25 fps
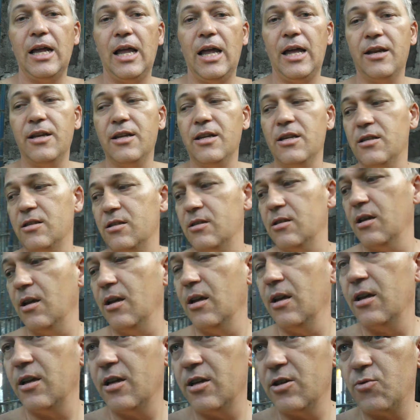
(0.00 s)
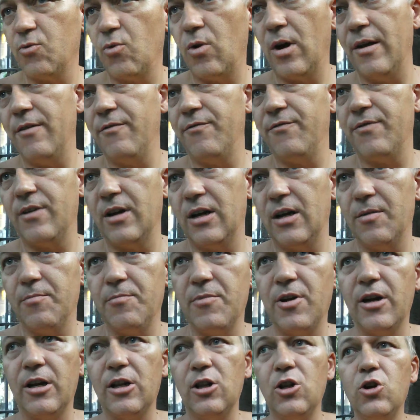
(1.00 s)
and his his wife uh,
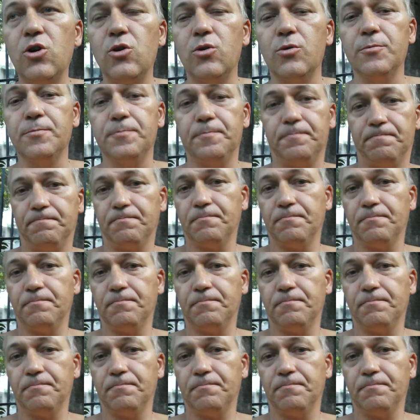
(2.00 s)
Mary Lou